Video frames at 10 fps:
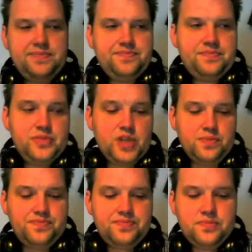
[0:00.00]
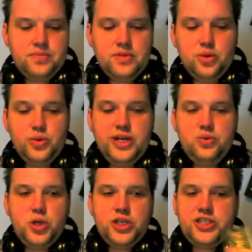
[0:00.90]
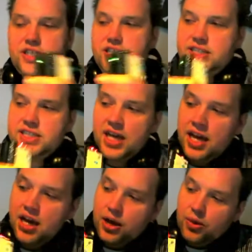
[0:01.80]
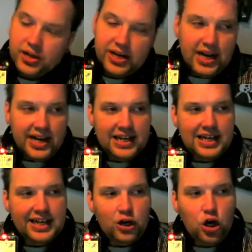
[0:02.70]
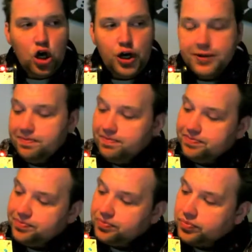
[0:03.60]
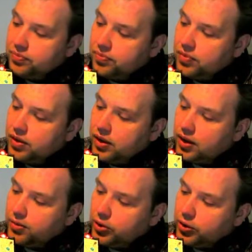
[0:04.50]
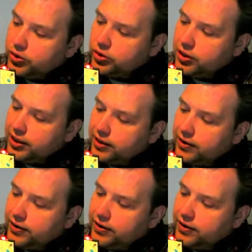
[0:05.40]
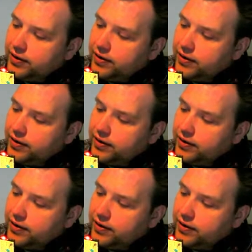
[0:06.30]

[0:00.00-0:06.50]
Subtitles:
So the way it works is when I click on, I'm going to click on.